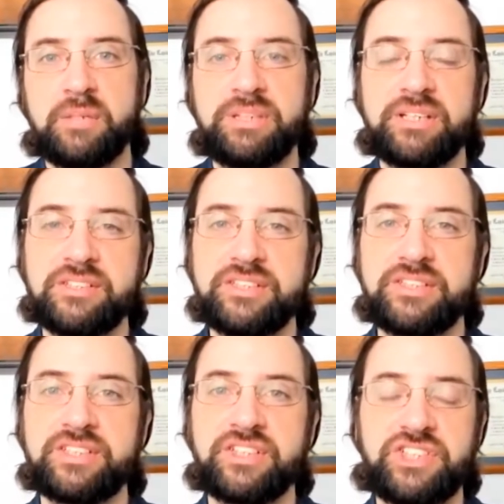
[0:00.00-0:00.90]
because it
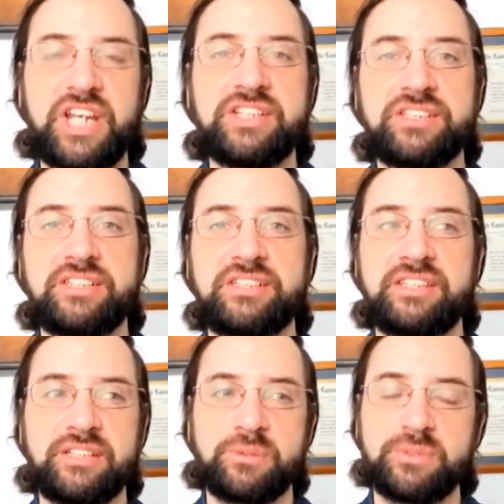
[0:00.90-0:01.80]
suggested
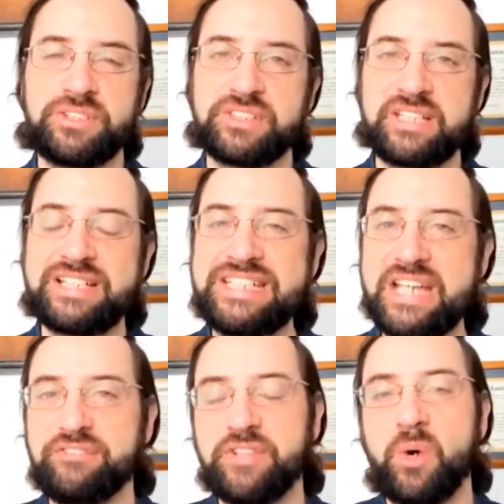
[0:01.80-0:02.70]
that there was
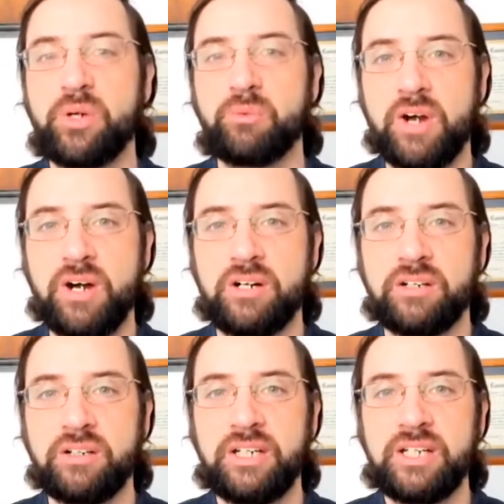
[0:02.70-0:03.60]
enough going
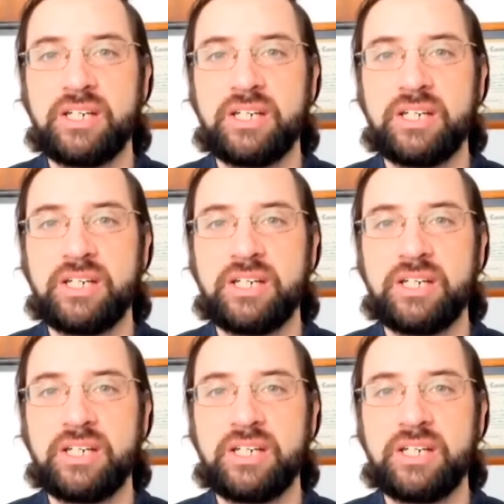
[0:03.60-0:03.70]
wrong